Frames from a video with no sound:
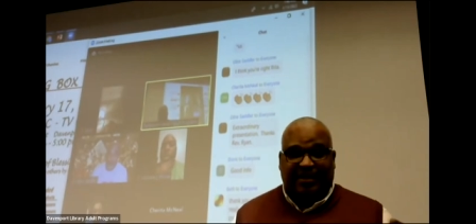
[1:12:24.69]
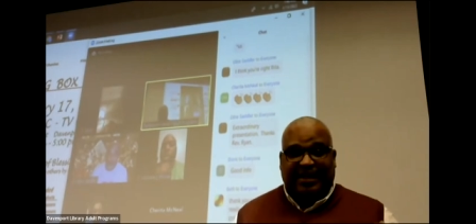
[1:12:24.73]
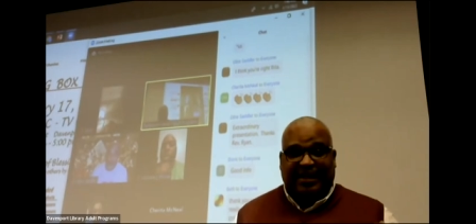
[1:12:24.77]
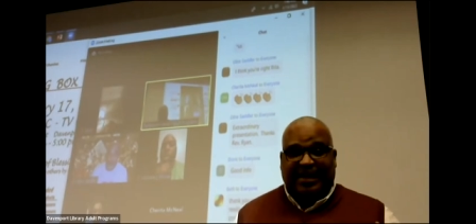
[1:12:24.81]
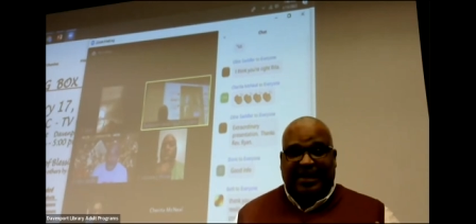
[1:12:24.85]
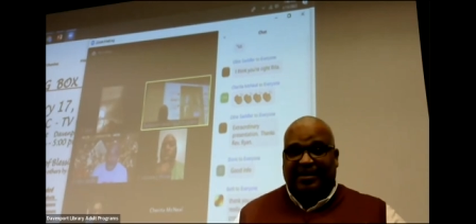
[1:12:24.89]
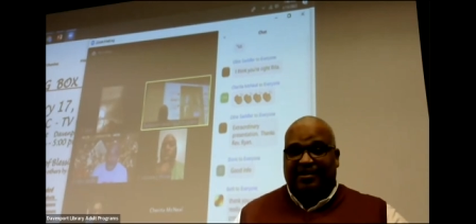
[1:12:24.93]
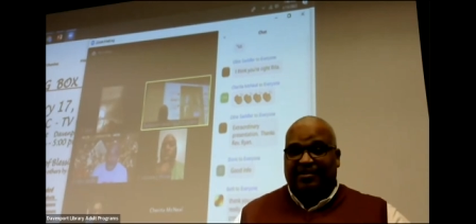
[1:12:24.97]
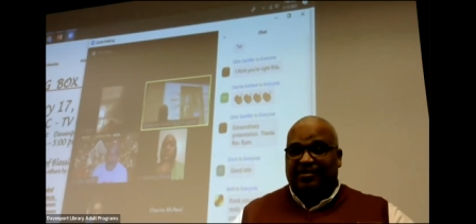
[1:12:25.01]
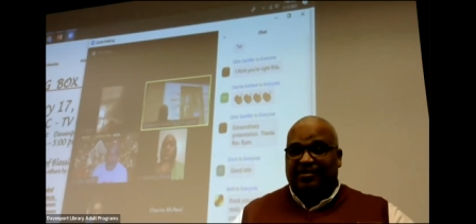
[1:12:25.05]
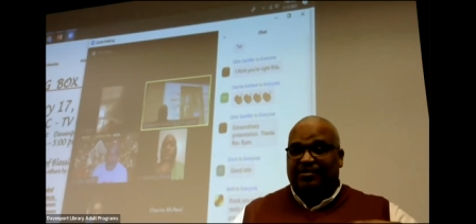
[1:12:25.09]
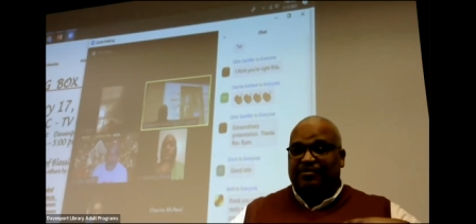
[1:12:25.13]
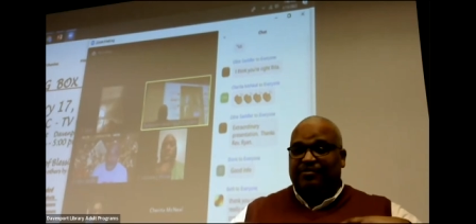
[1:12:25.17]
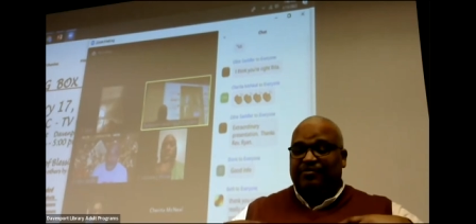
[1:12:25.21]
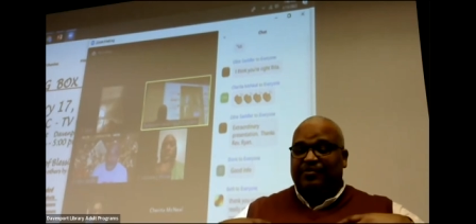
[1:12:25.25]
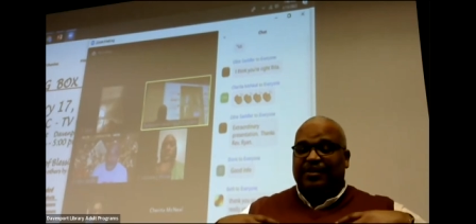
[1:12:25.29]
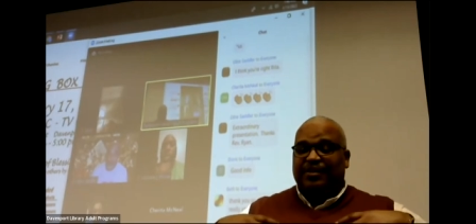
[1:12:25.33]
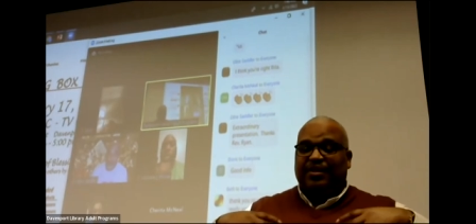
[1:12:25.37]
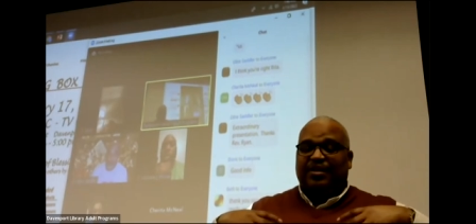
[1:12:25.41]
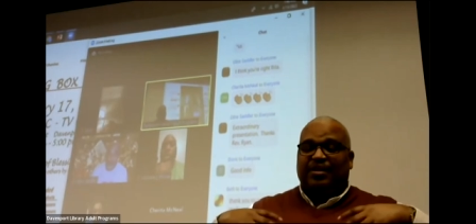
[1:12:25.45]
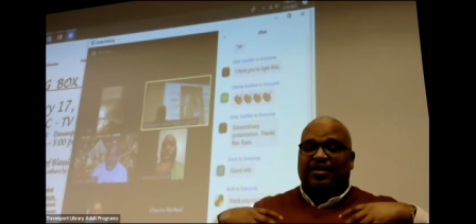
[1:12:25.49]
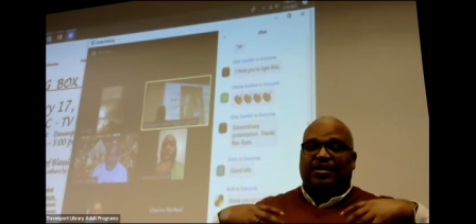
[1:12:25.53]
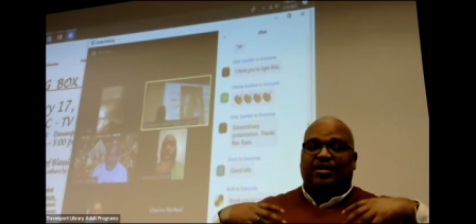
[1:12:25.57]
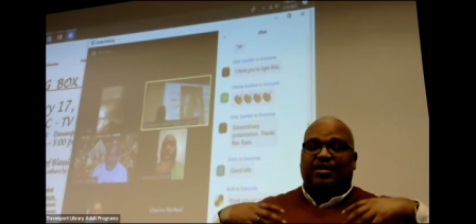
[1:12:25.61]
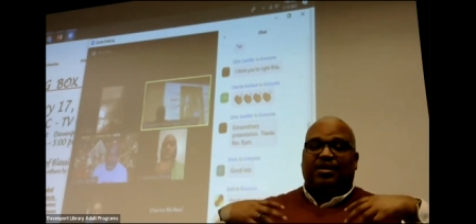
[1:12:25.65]
a lot of
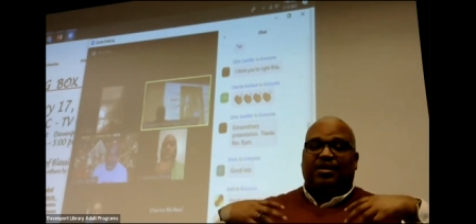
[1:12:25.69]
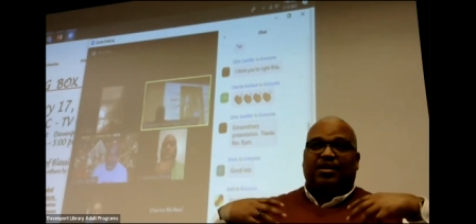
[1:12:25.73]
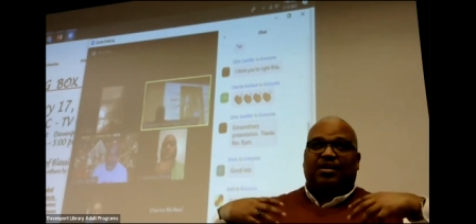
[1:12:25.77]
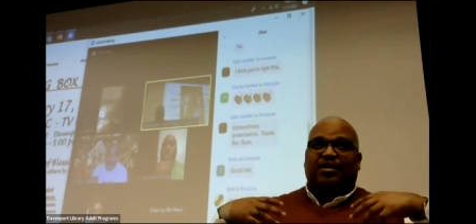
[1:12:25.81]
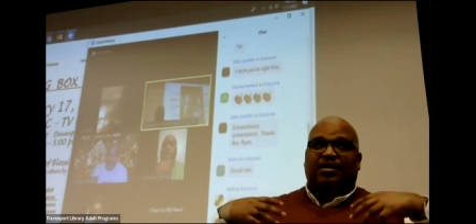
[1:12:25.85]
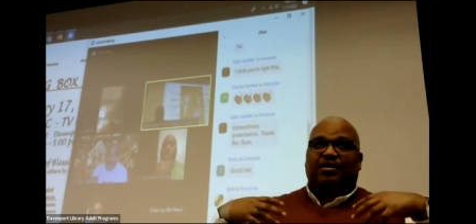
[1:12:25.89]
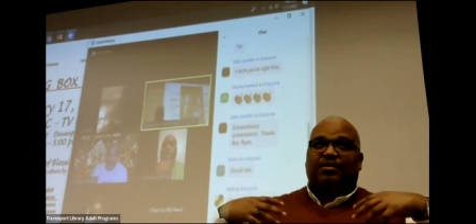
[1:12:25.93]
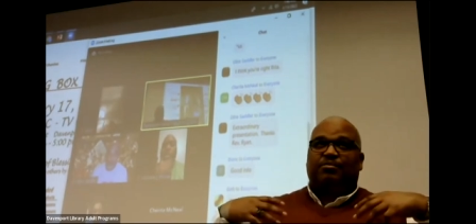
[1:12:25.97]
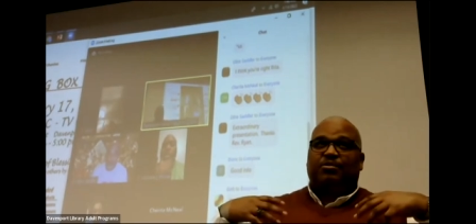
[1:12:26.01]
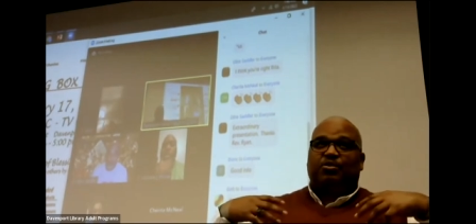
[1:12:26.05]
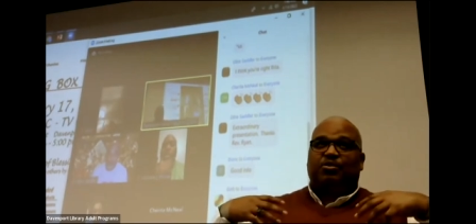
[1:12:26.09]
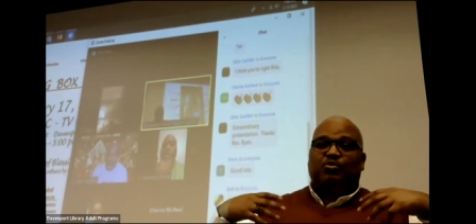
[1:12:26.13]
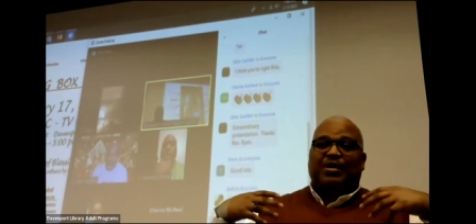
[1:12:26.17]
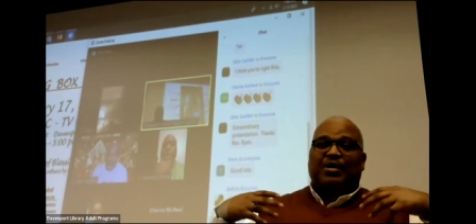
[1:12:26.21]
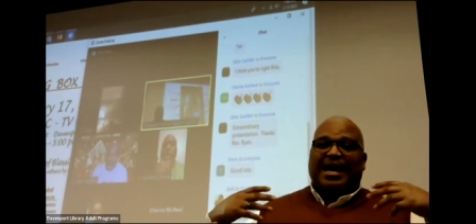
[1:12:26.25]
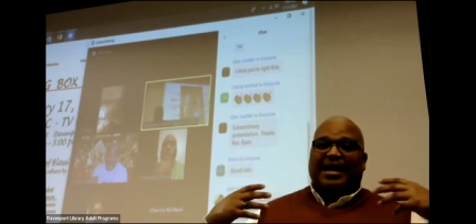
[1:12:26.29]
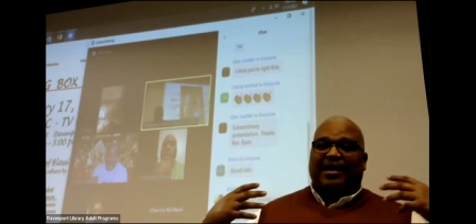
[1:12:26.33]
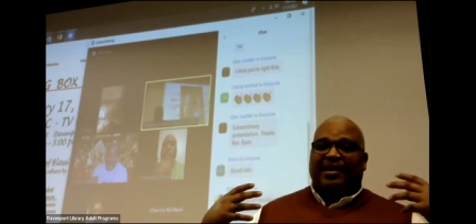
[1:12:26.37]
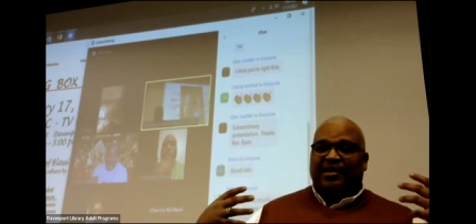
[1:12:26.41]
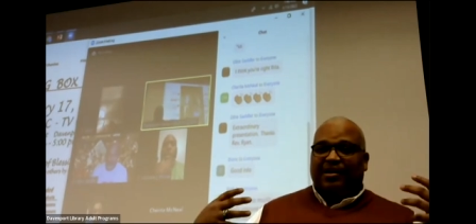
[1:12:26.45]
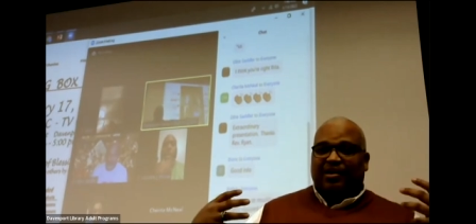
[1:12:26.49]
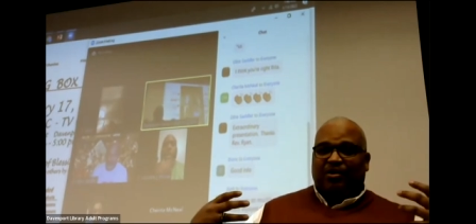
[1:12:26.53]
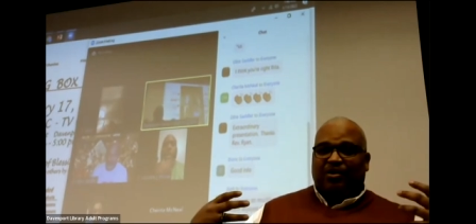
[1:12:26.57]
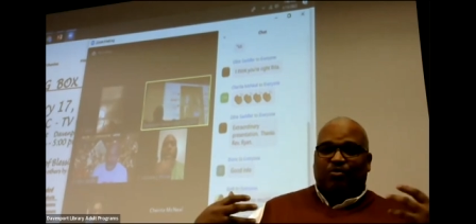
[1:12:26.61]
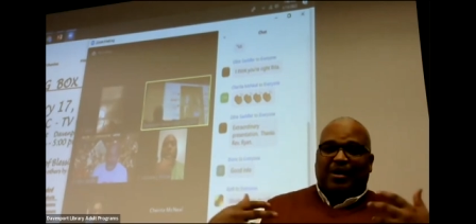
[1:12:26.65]

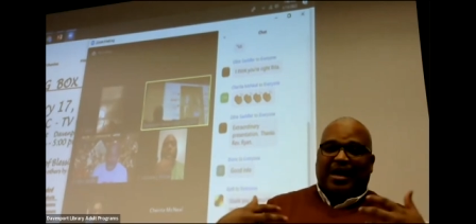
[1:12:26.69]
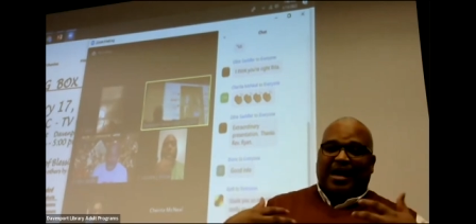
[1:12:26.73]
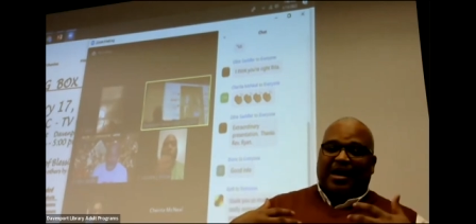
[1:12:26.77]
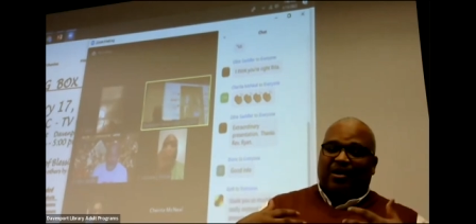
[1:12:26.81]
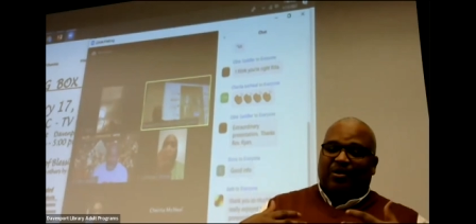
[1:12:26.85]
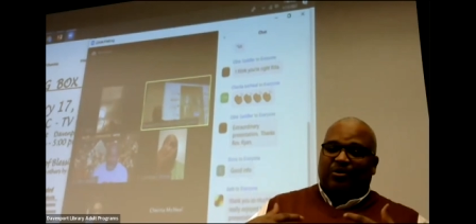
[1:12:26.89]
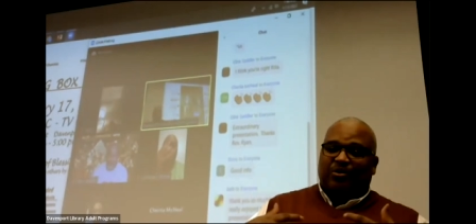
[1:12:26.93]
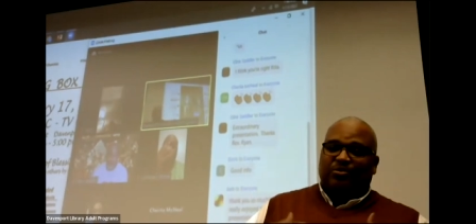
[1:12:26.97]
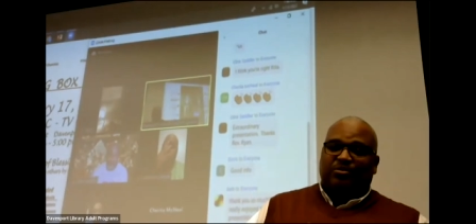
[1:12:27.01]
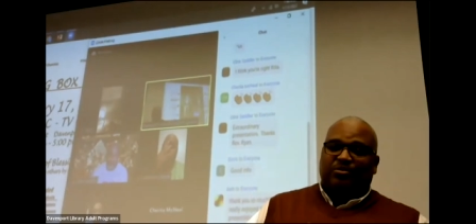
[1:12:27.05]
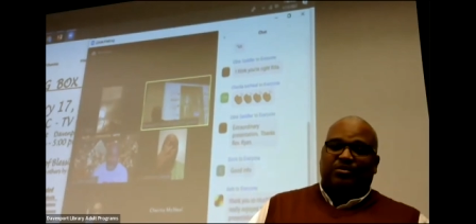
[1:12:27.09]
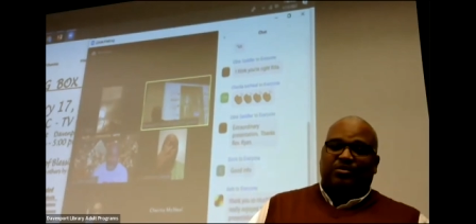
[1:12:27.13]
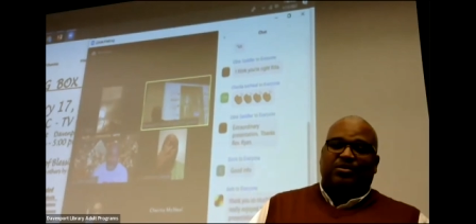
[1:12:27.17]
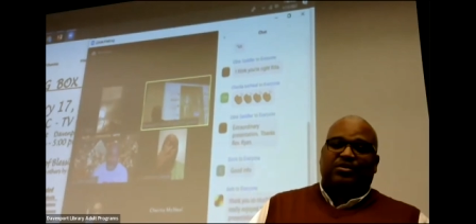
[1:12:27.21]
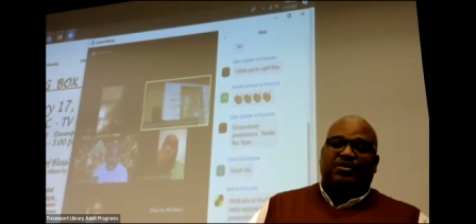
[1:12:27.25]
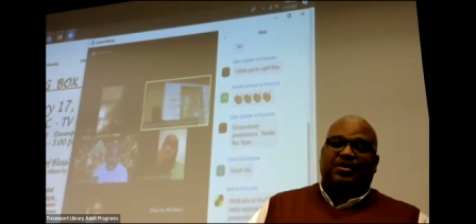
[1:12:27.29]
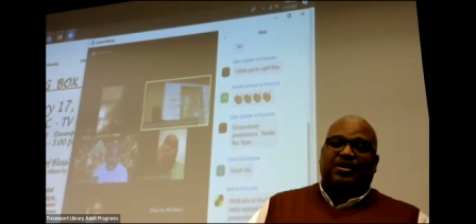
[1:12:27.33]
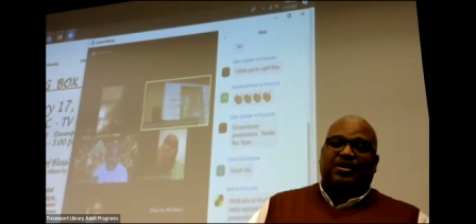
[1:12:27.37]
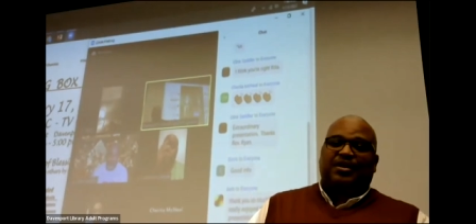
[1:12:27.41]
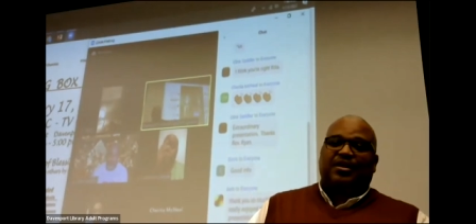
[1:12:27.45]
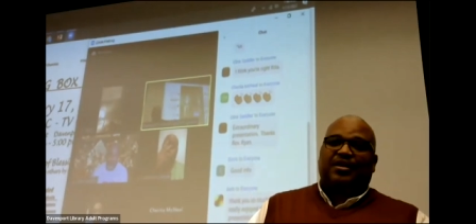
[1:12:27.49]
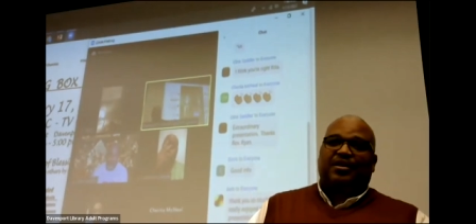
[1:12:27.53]
rallying around